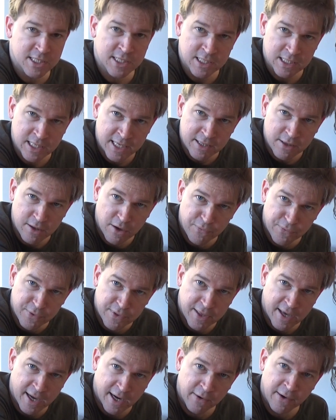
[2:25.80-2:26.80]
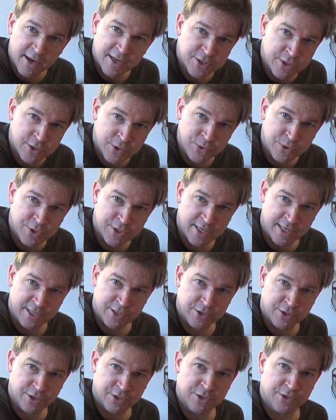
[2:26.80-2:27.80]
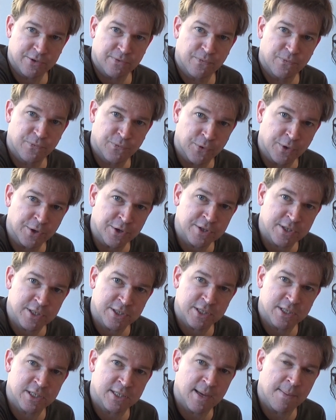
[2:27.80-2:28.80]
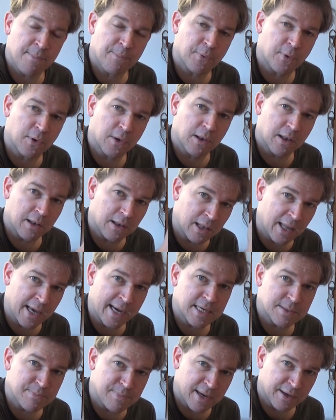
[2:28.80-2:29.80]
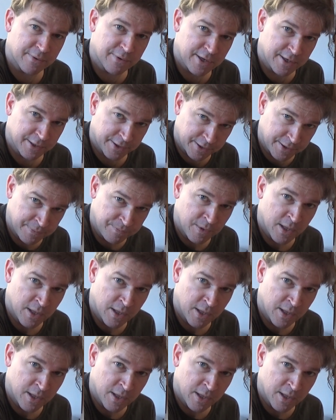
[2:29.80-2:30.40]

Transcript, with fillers: slit over there has two sensors. First is a simple light barrier.